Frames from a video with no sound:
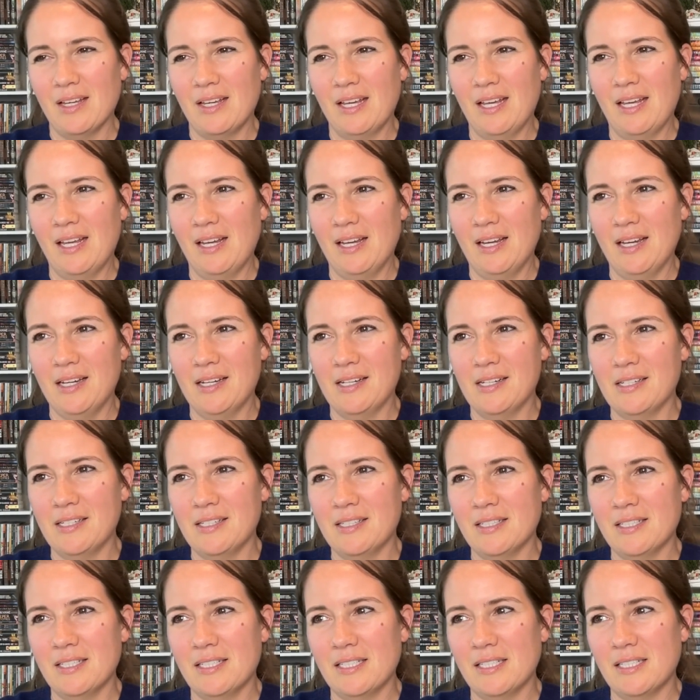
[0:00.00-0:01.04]

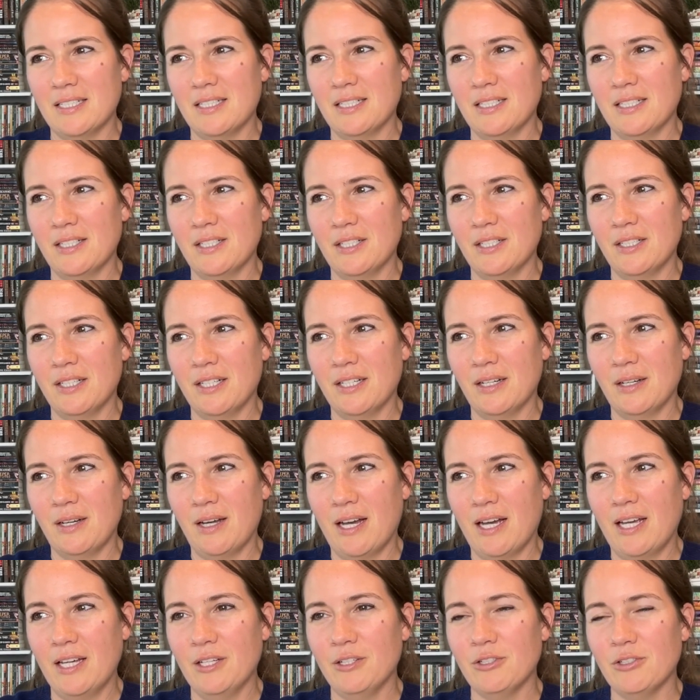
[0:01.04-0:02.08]
And
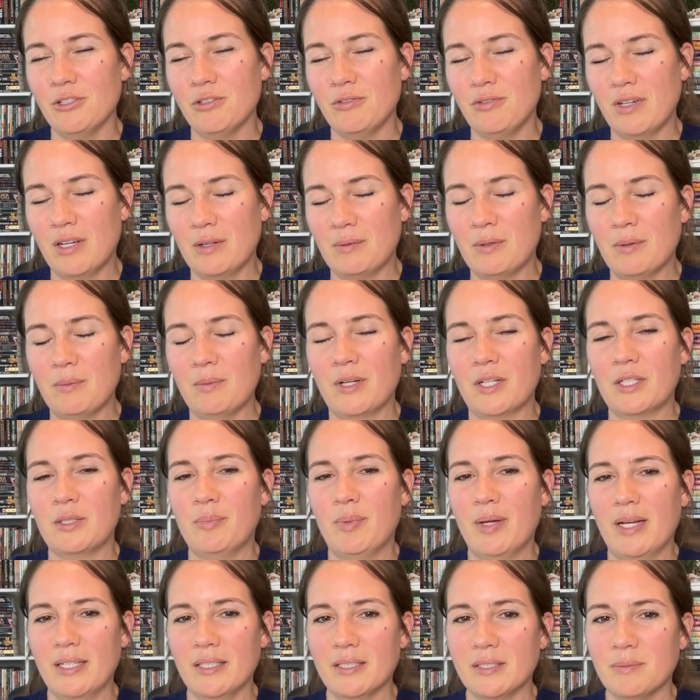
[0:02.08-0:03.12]
I usually found what worked
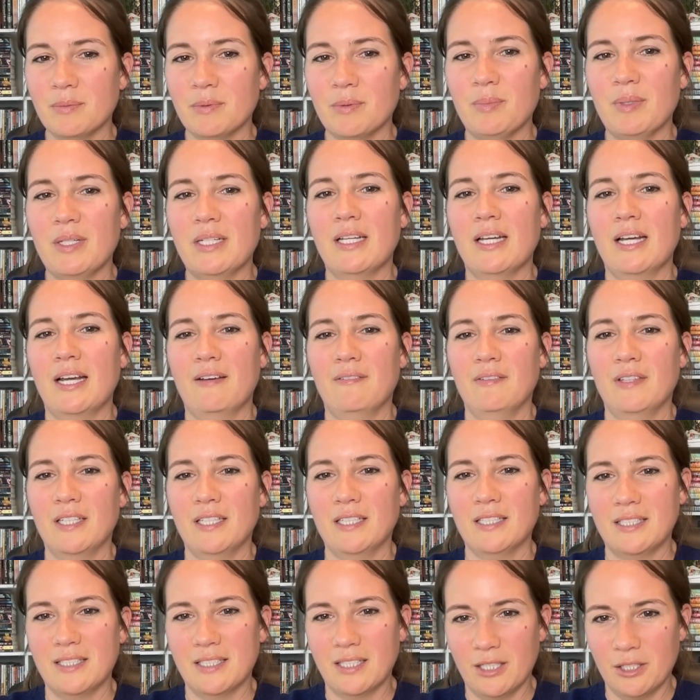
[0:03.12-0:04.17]
best would be to have the
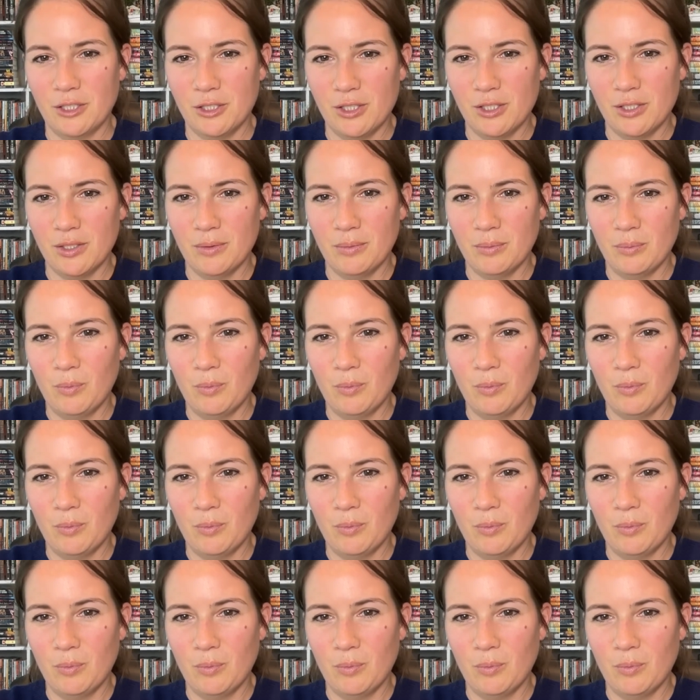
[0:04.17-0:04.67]
discussion